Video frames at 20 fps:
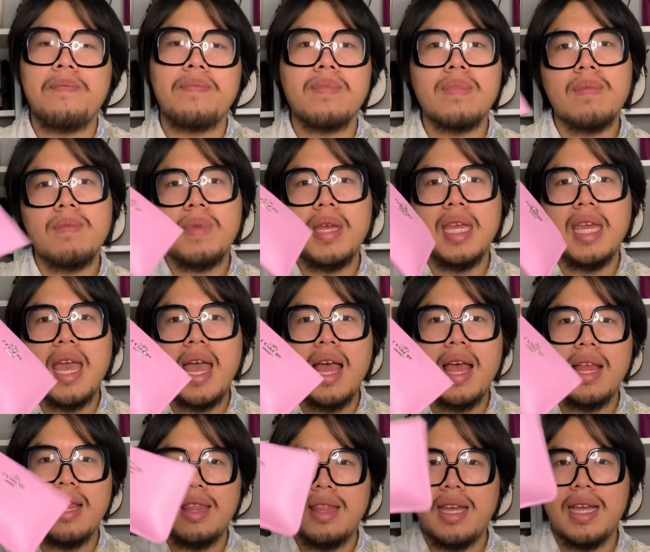But
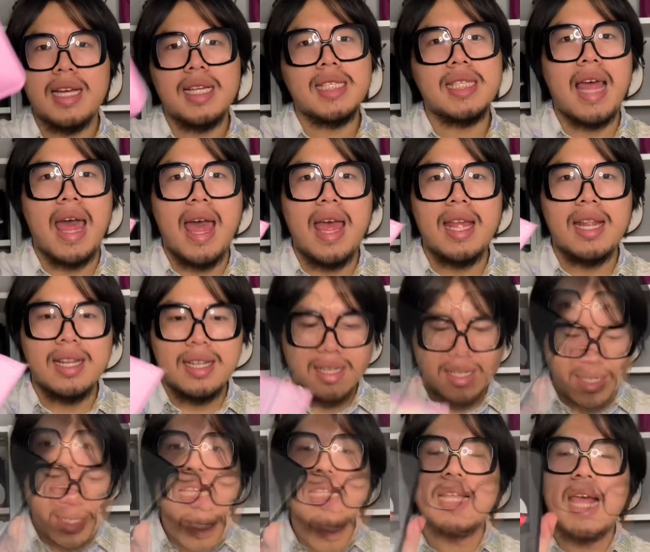yeah, there's that.
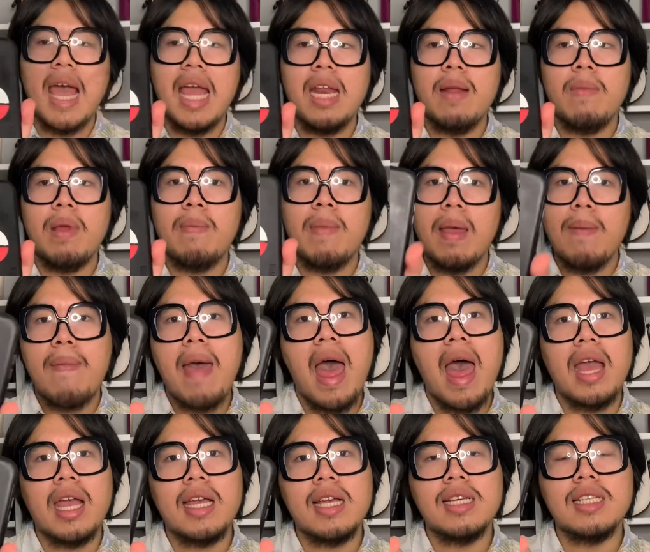Last item in my
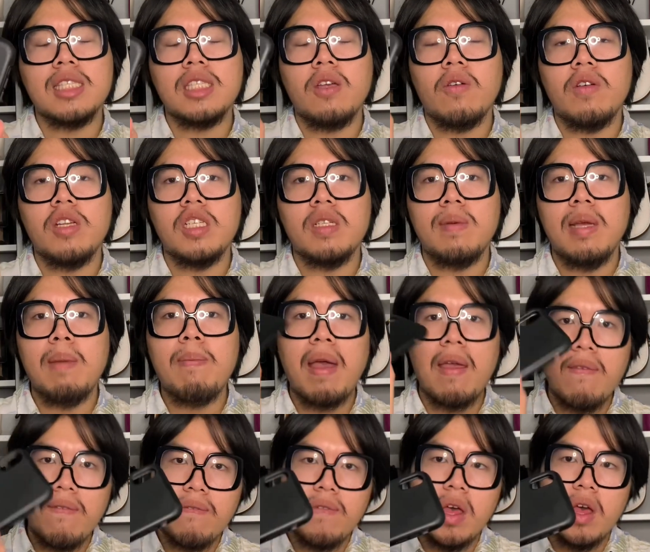bag is going to be
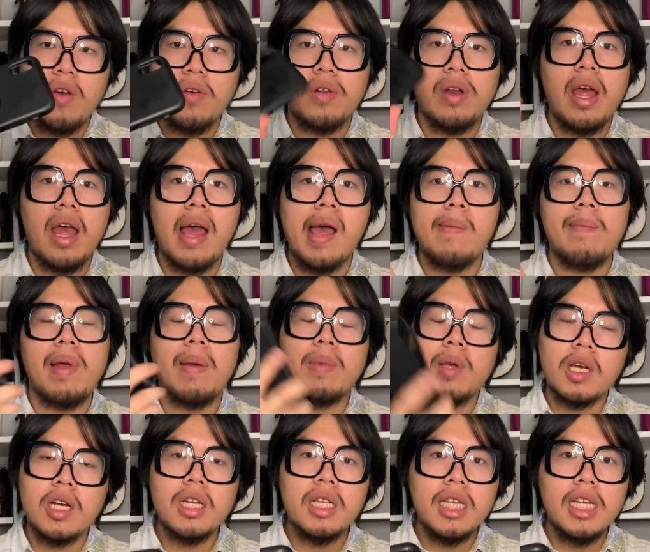my phone. I'm
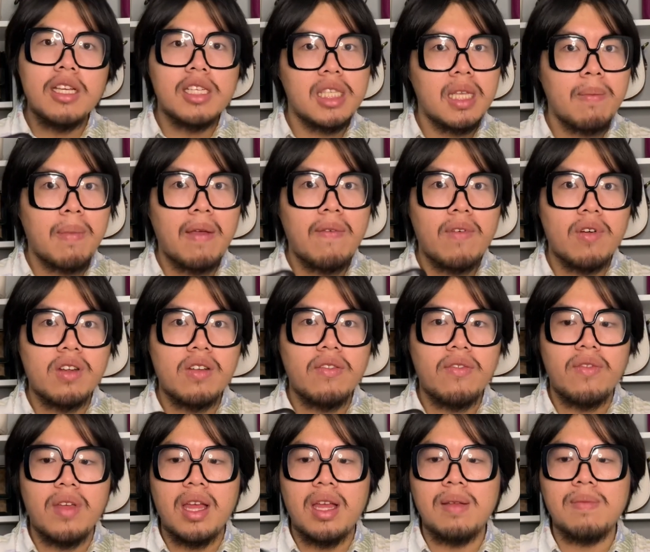currently using my phone to
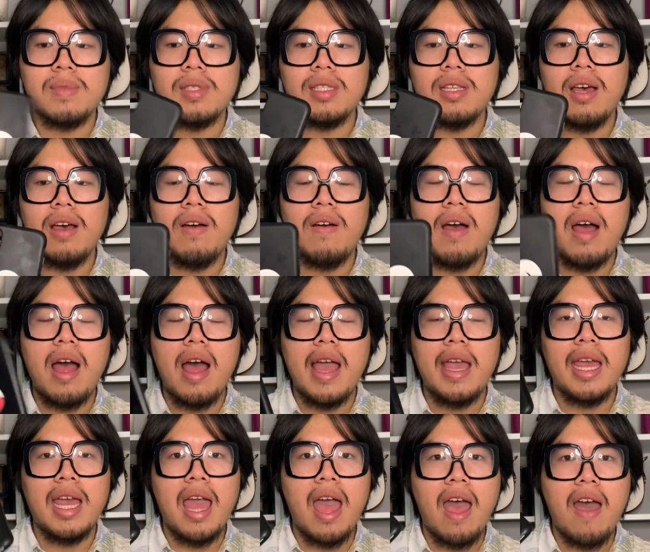film, so
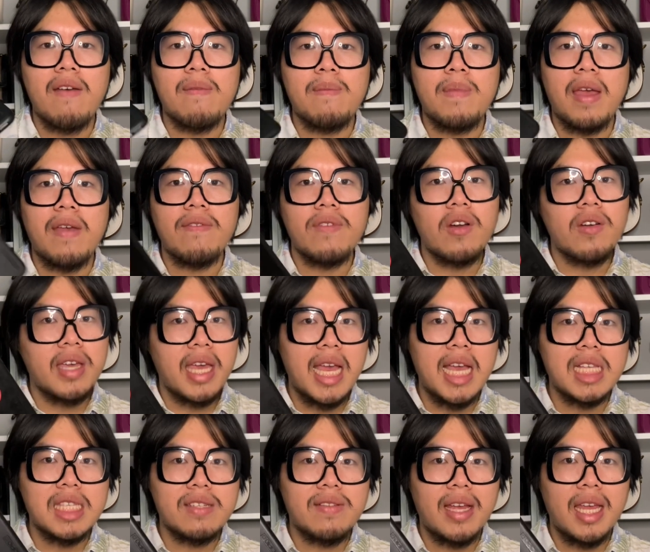I have my phone
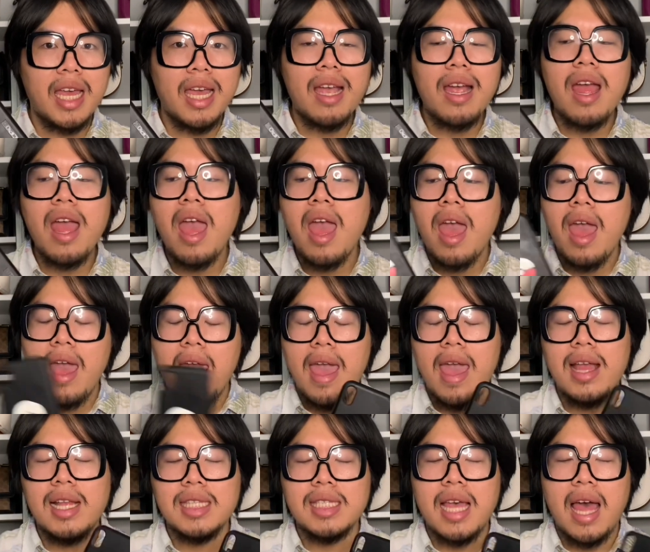case right here,
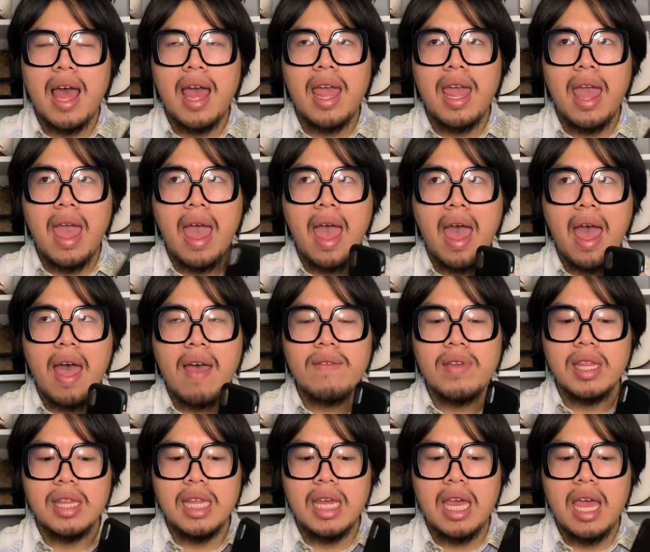and I have
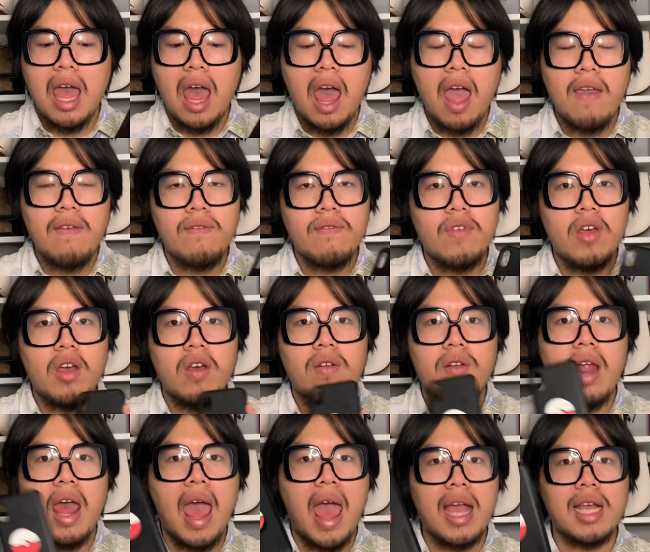the iPhone
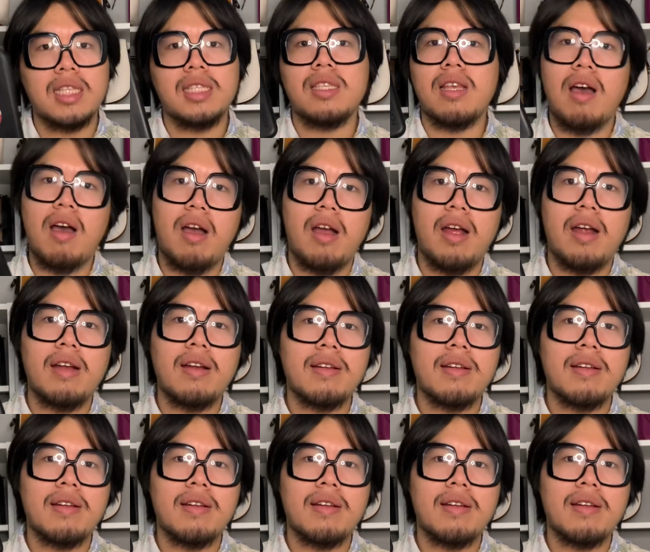XR.